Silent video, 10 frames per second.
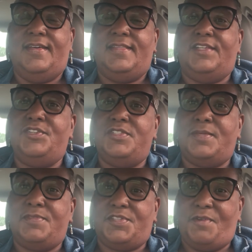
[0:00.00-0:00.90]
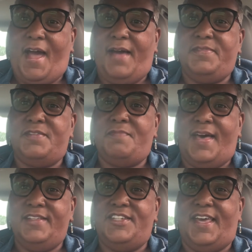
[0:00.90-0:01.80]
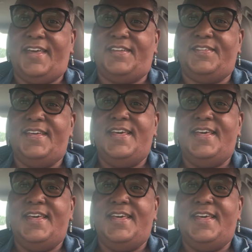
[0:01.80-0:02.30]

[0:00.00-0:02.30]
that you subscribe to my channel